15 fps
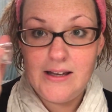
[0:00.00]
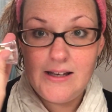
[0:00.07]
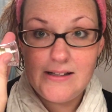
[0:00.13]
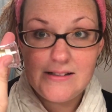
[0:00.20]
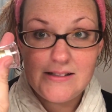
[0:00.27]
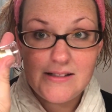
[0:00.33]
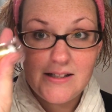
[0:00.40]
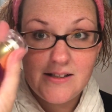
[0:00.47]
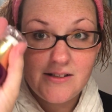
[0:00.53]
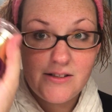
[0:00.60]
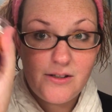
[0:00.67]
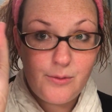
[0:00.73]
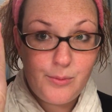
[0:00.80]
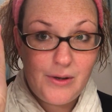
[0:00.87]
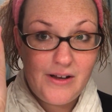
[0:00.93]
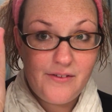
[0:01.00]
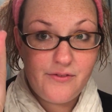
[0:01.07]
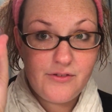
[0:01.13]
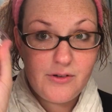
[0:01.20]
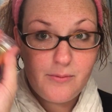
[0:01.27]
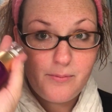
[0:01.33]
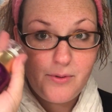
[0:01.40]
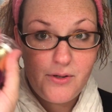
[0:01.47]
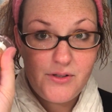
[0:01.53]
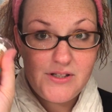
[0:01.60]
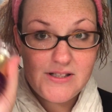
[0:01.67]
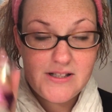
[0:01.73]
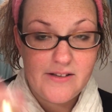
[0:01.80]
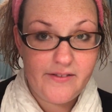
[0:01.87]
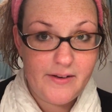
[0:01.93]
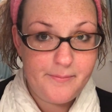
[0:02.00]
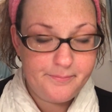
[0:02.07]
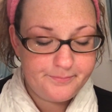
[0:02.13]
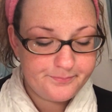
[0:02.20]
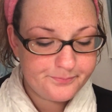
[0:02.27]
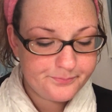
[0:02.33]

Instant Uplift Beauty Serum.